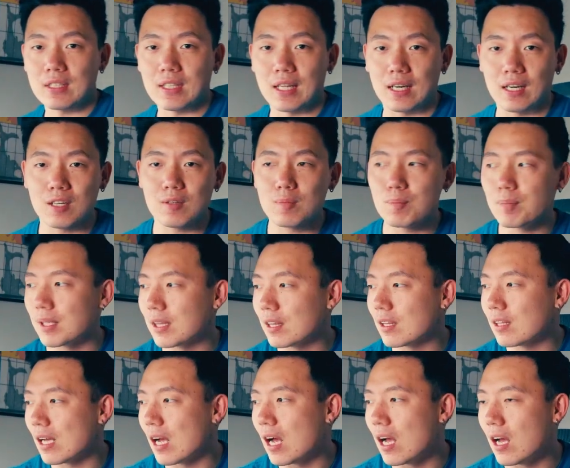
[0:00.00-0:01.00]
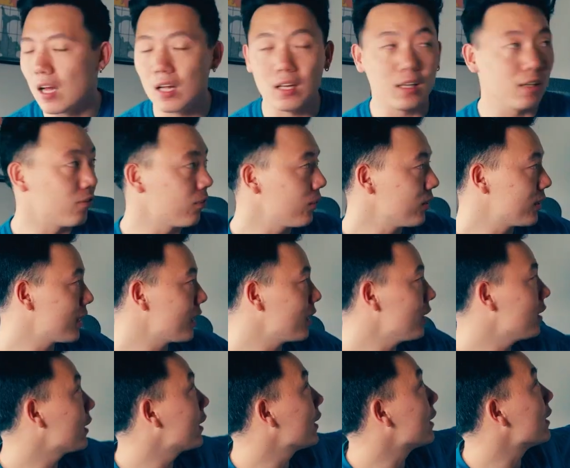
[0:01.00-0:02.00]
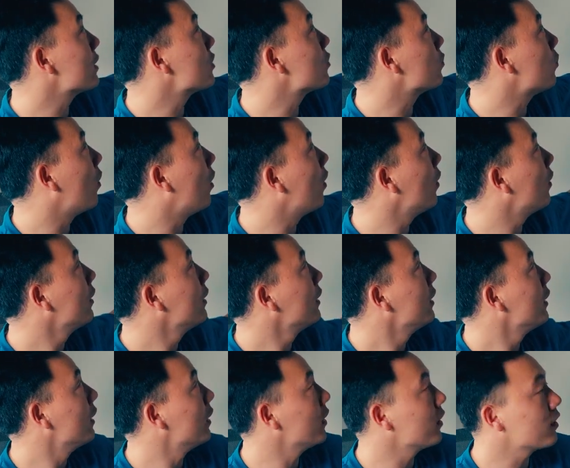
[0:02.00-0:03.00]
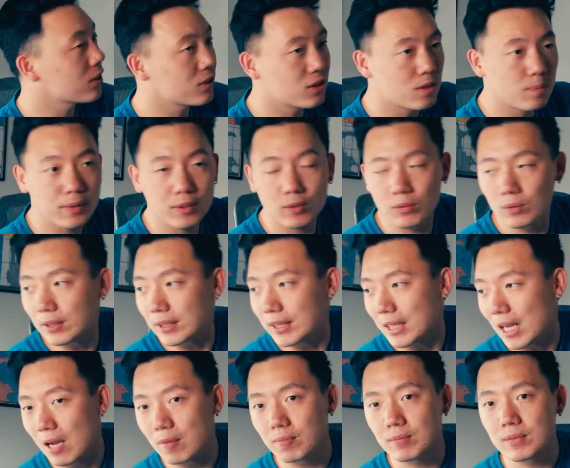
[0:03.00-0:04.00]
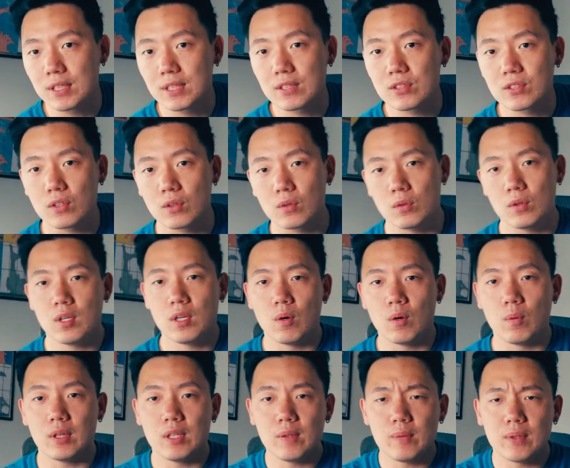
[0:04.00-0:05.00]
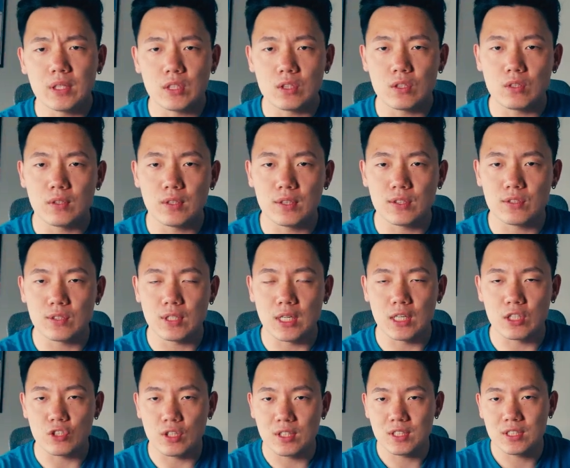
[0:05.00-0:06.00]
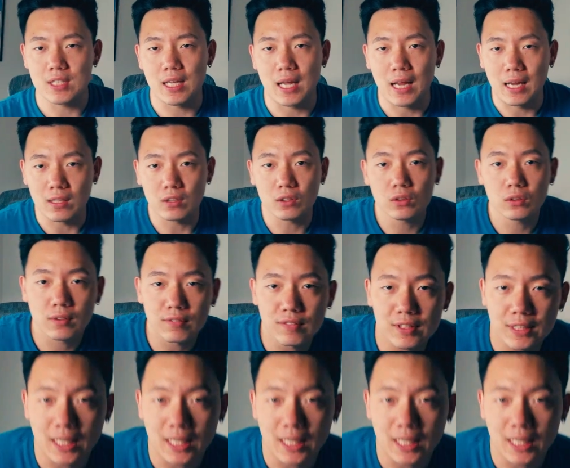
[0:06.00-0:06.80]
there, but if we take a look at this wall, it looks to be really empty. So one thing we could do is adjust the angle of the